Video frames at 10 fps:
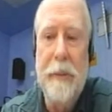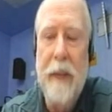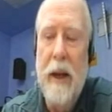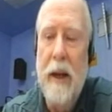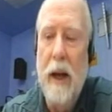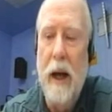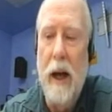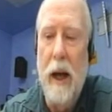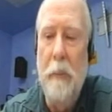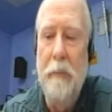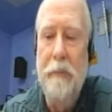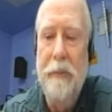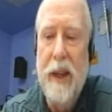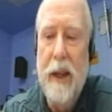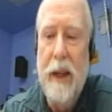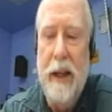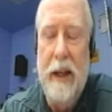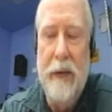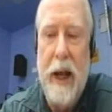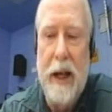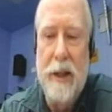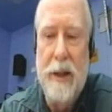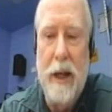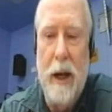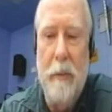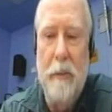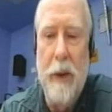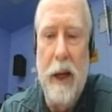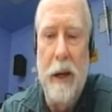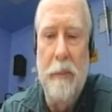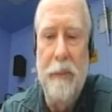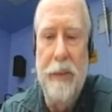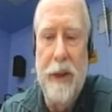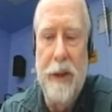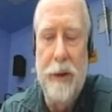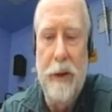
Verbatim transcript: Um, even has sort of